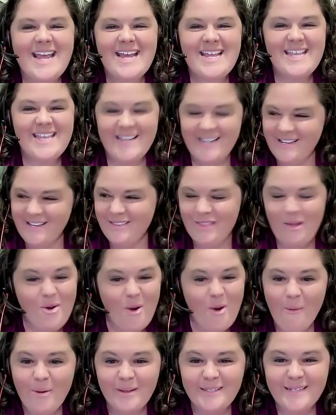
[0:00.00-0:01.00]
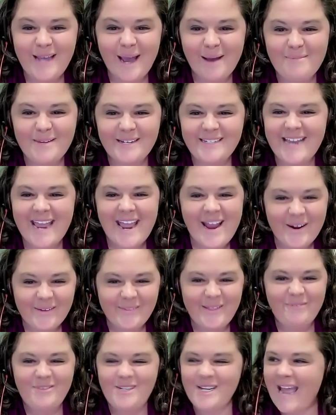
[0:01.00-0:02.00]
You, there, no one's coming to
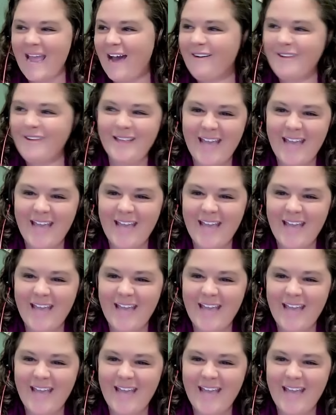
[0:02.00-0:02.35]
airlift you out.